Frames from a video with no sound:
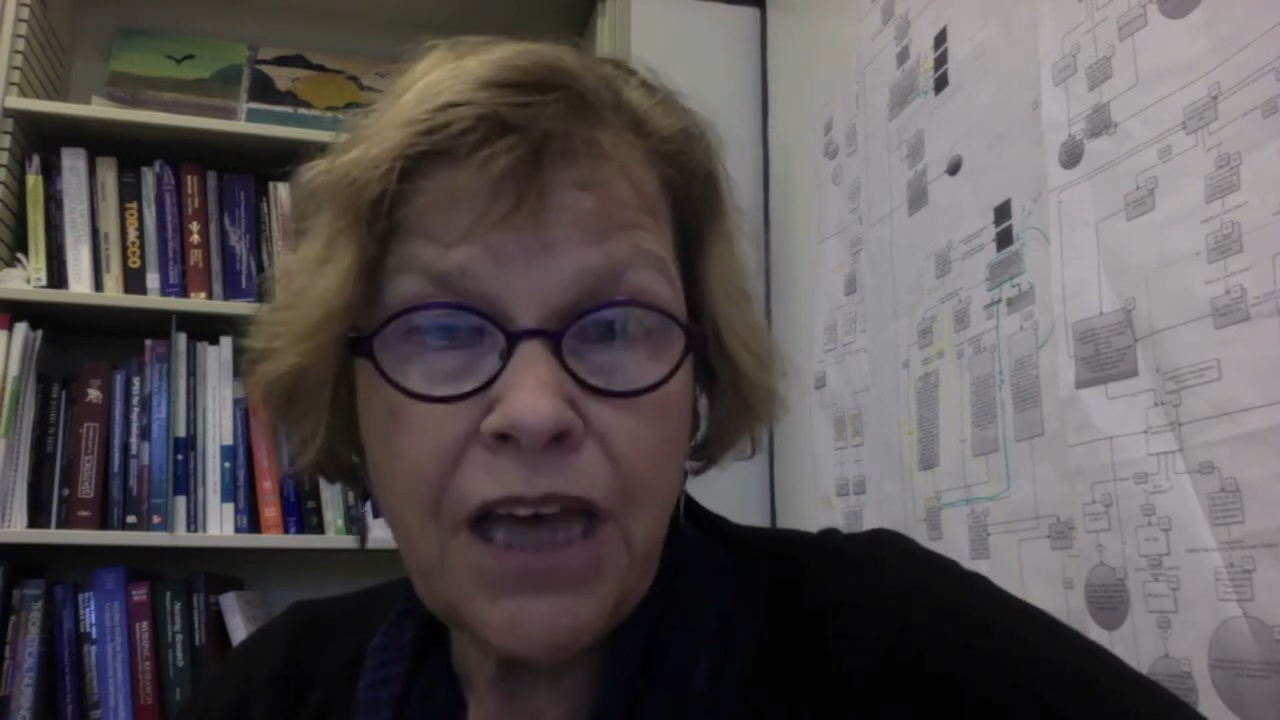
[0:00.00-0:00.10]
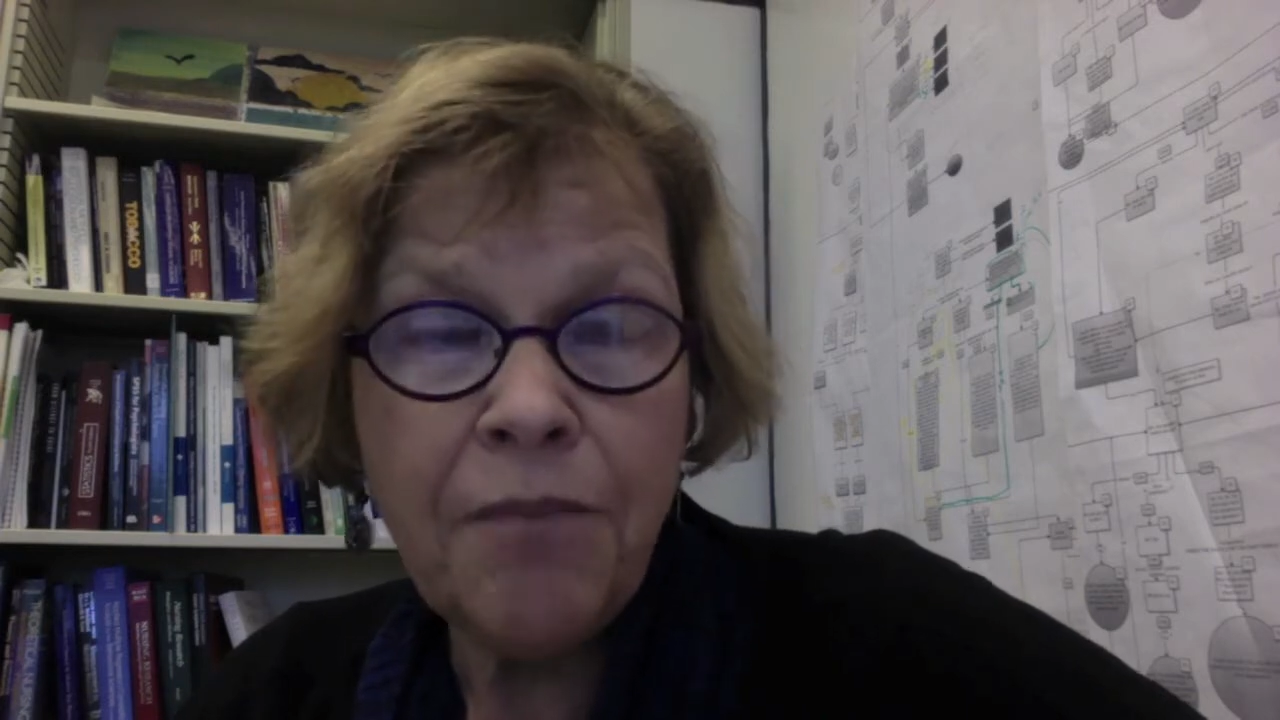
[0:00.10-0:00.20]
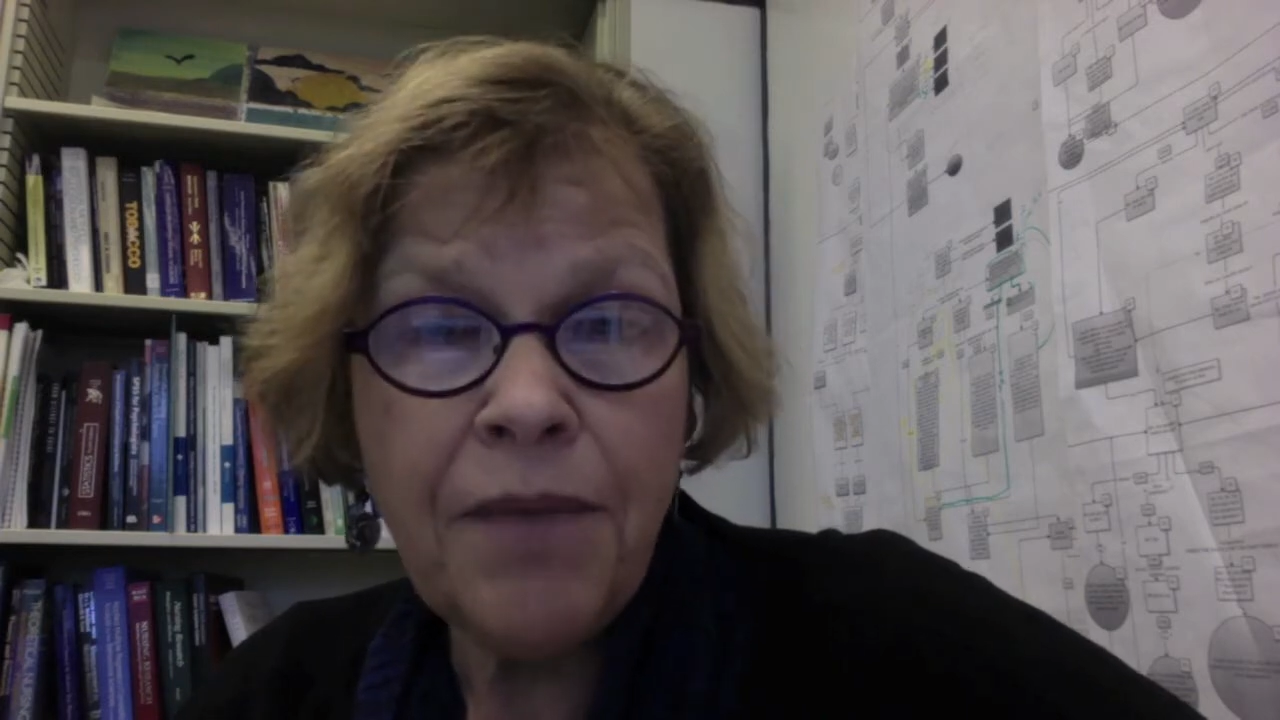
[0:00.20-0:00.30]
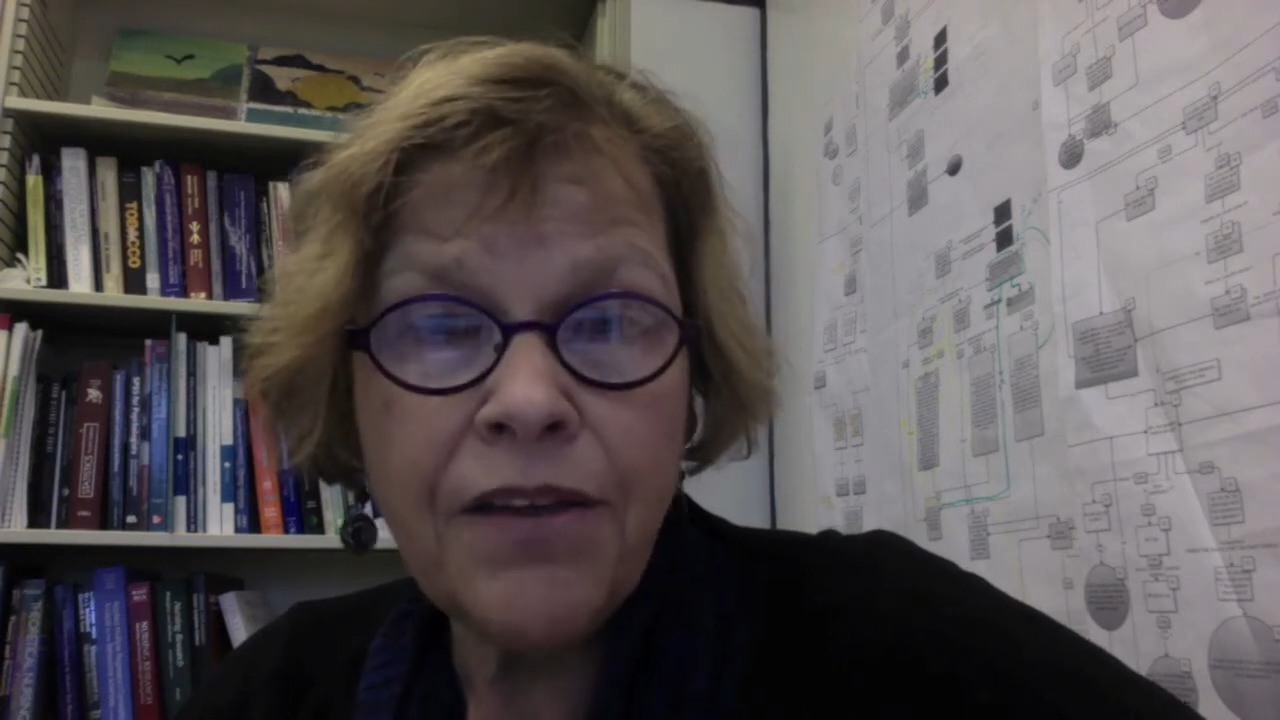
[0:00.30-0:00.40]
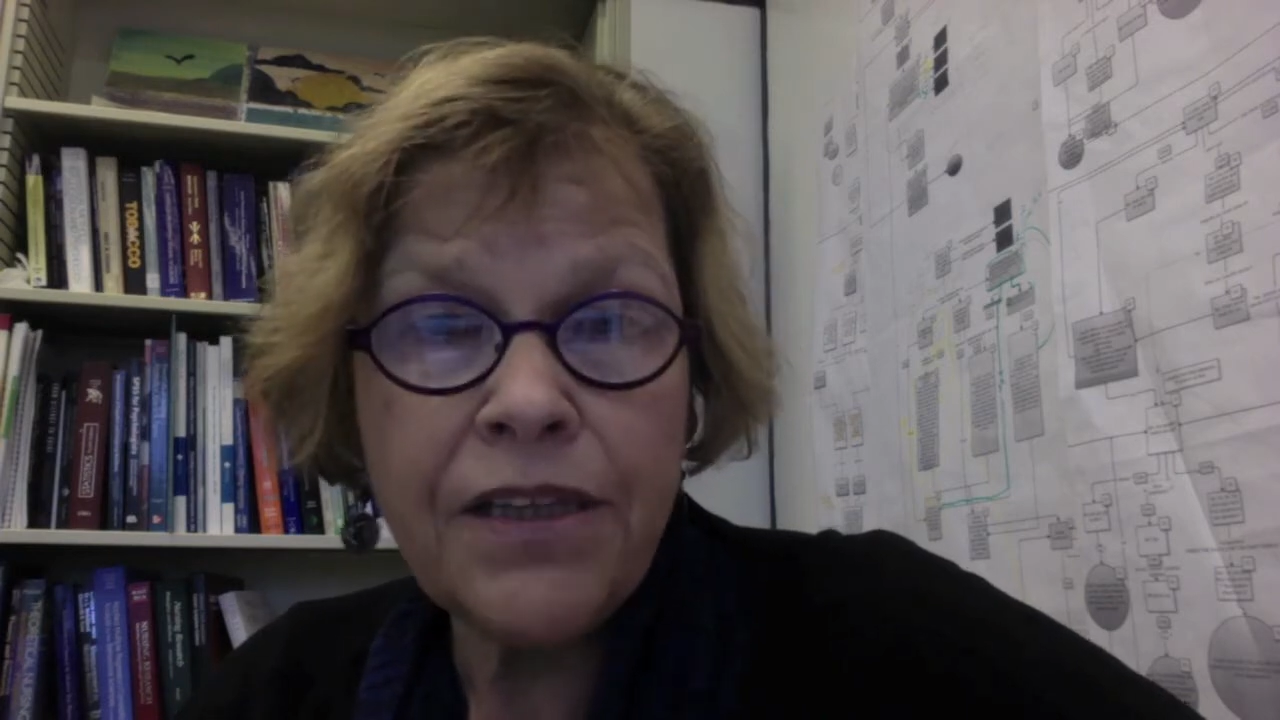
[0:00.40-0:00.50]

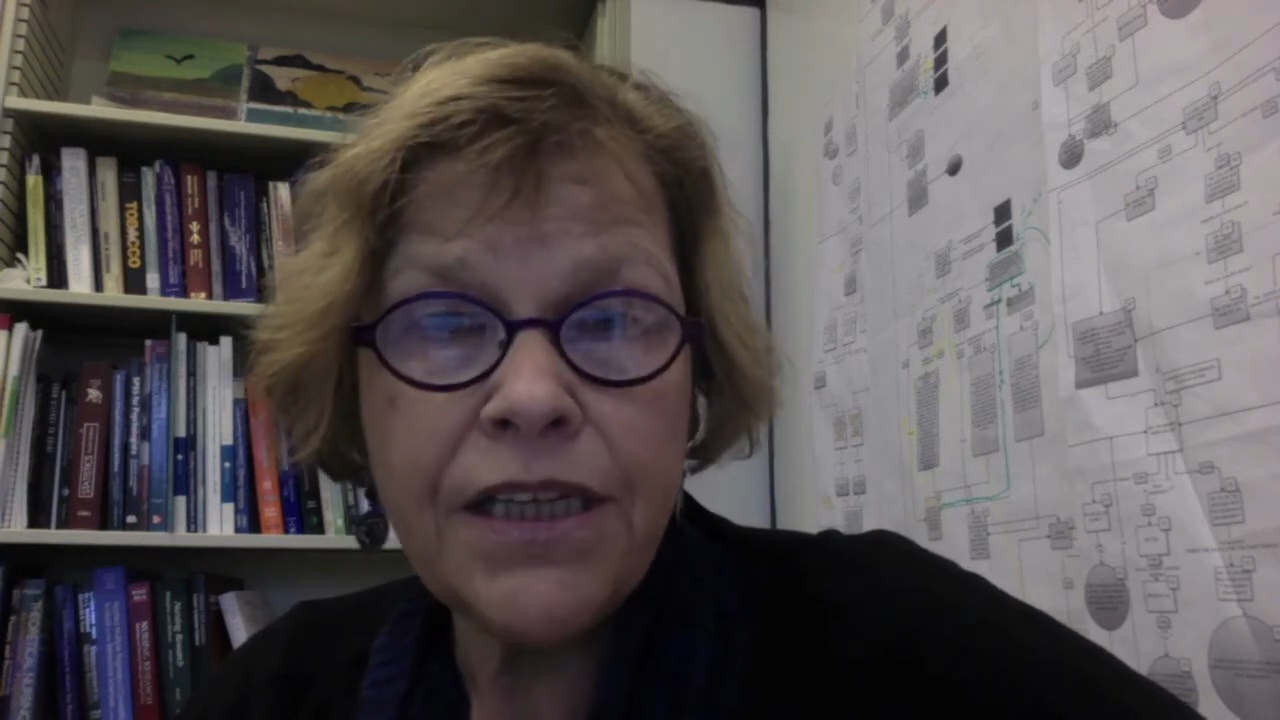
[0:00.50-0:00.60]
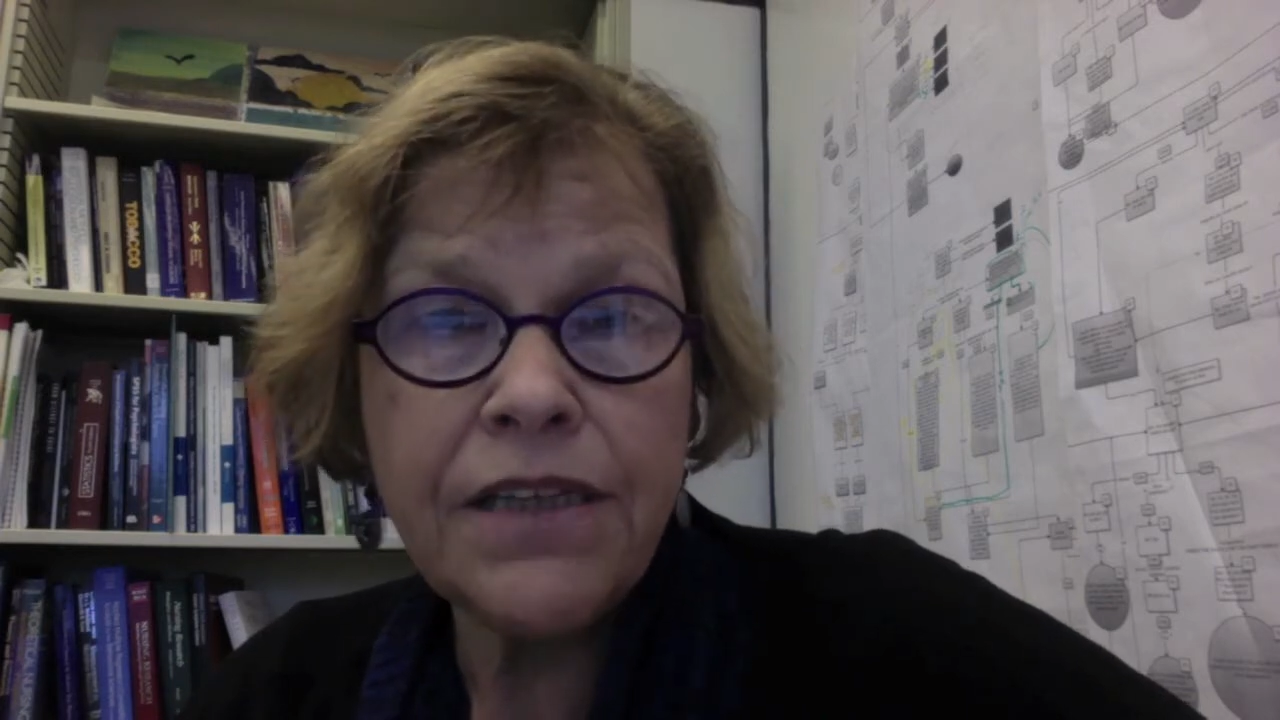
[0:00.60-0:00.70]
mHealth T